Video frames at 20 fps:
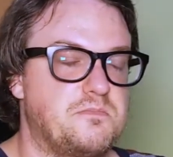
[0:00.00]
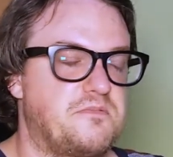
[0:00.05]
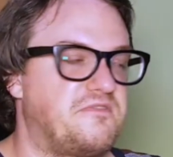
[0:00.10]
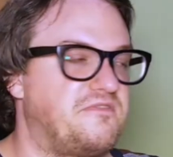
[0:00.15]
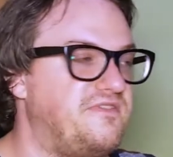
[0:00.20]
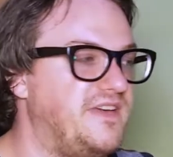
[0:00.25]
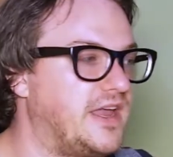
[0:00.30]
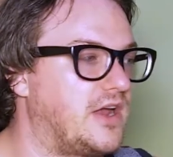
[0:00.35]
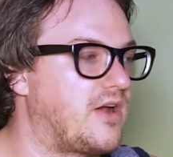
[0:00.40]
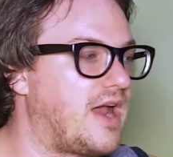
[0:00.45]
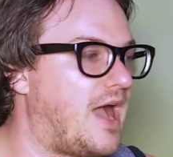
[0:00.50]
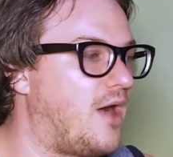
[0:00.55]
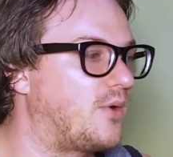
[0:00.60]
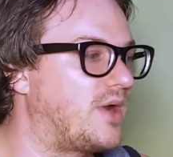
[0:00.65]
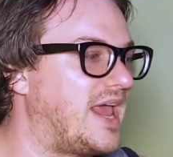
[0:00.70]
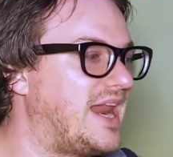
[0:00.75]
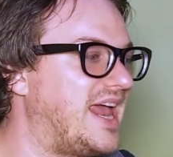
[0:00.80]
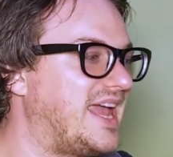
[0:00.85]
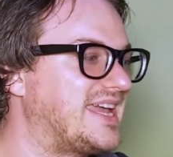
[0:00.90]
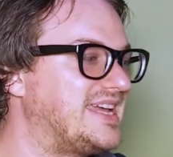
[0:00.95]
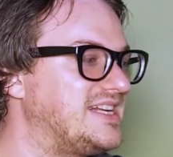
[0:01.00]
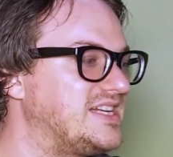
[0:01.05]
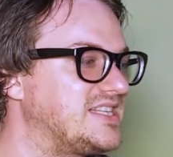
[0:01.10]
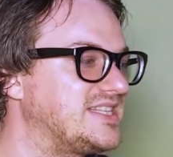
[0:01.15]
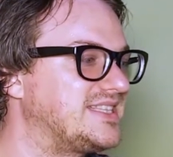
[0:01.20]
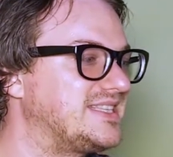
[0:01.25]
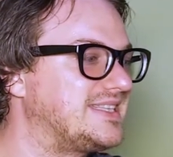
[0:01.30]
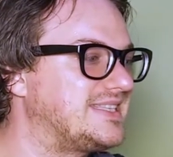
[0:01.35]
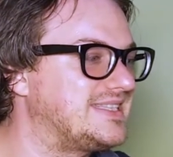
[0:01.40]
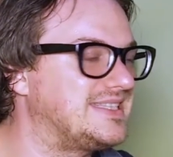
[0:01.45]
figure out and I can
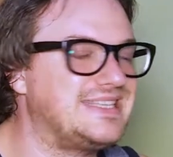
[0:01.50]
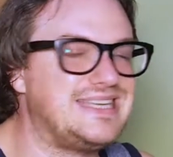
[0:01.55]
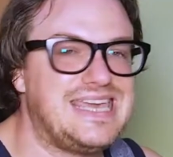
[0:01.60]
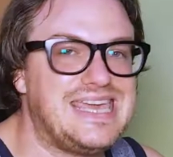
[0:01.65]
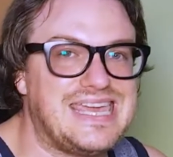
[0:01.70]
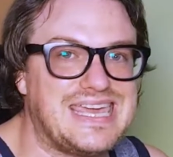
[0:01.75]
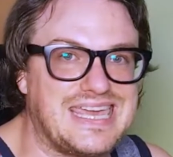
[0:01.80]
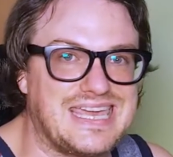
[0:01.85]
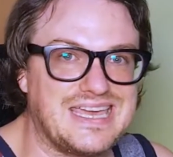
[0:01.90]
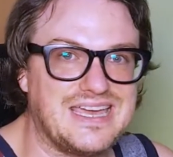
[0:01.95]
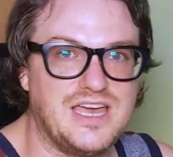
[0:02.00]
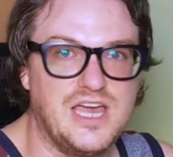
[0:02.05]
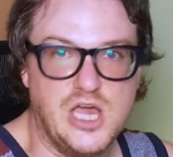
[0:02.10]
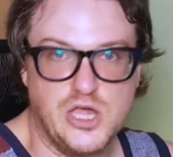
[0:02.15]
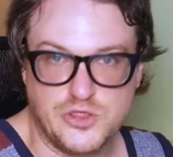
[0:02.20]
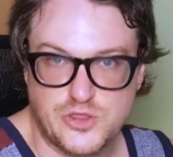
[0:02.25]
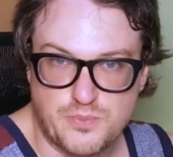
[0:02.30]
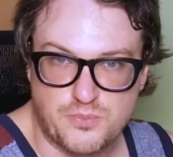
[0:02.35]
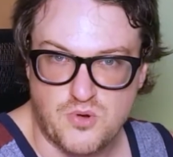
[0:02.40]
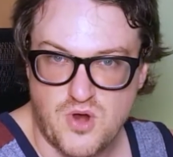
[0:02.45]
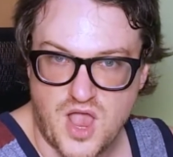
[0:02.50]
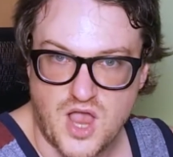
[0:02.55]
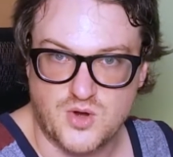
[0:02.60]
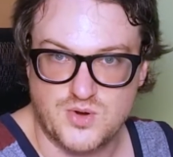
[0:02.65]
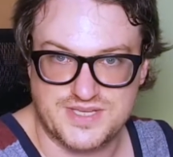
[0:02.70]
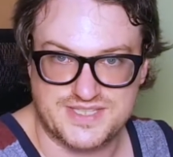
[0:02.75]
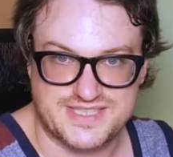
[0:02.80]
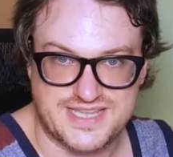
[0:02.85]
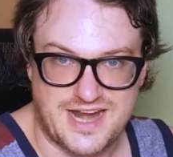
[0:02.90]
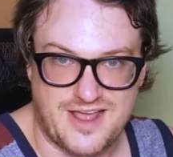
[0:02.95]
see the
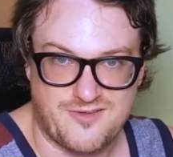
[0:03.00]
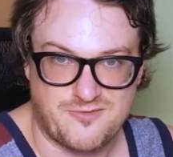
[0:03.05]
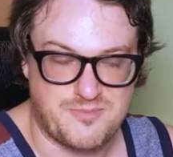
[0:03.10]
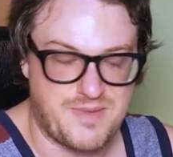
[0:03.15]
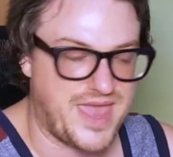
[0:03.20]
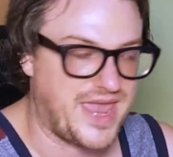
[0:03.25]
progress that I've made.